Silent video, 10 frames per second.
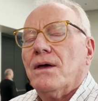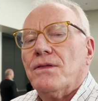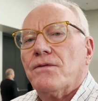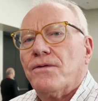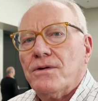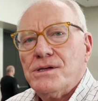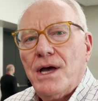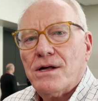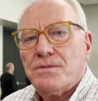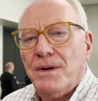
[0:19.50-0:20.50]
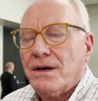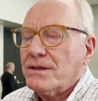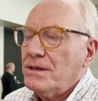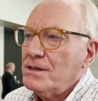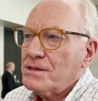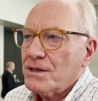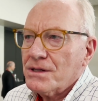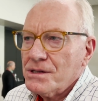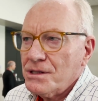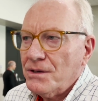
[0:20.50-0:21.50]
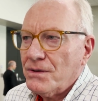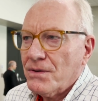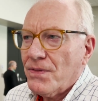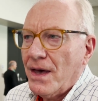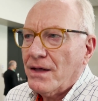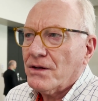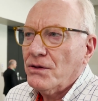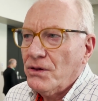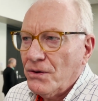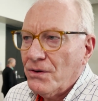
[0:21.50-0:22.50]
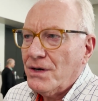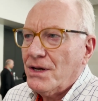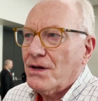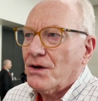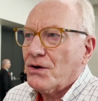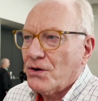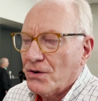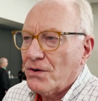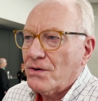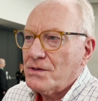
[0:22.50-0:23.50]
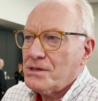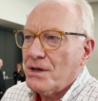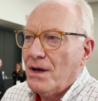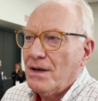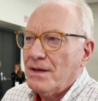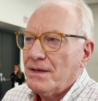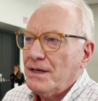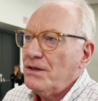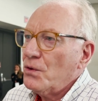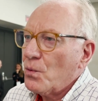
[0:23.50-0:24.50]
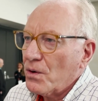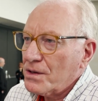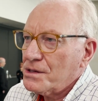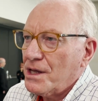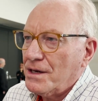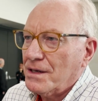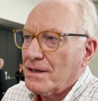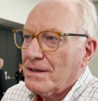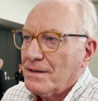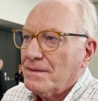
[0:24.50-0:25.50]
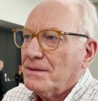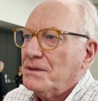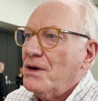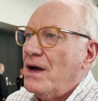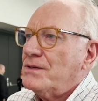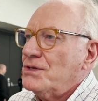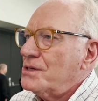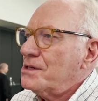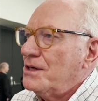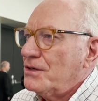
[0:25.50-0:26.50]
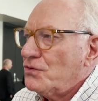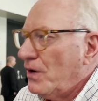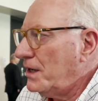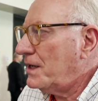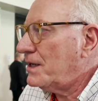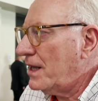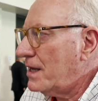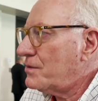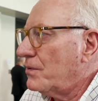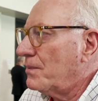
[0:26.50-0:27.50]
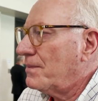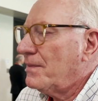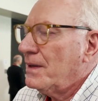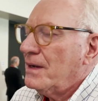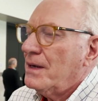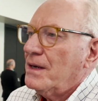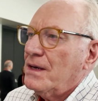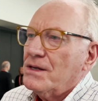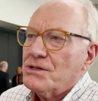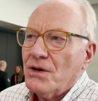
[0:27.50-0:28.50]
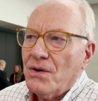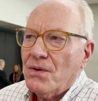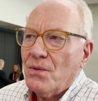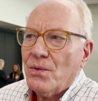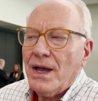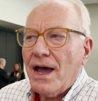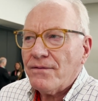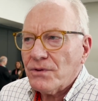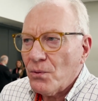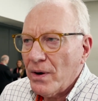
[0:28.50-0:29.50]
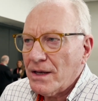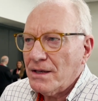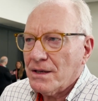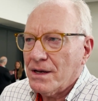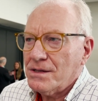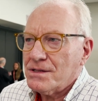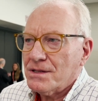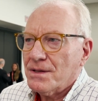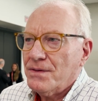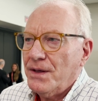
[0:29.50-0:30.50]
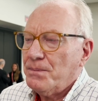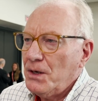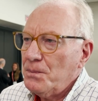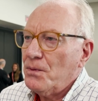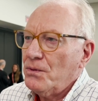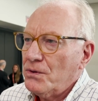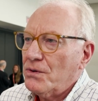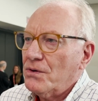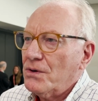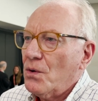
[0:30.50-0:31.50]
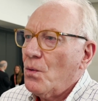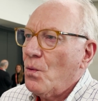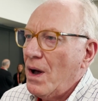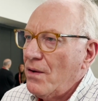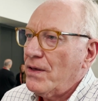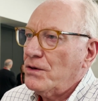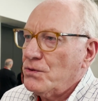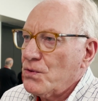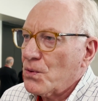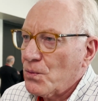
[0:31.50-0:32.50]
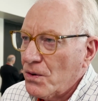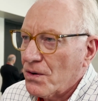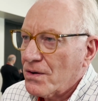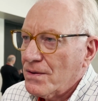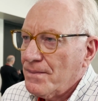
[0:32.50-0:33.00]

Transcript: The first aspect is to consider that learning occurs in the work setting, not just in a training classroom. So we have to recognize that people learn while they do their work.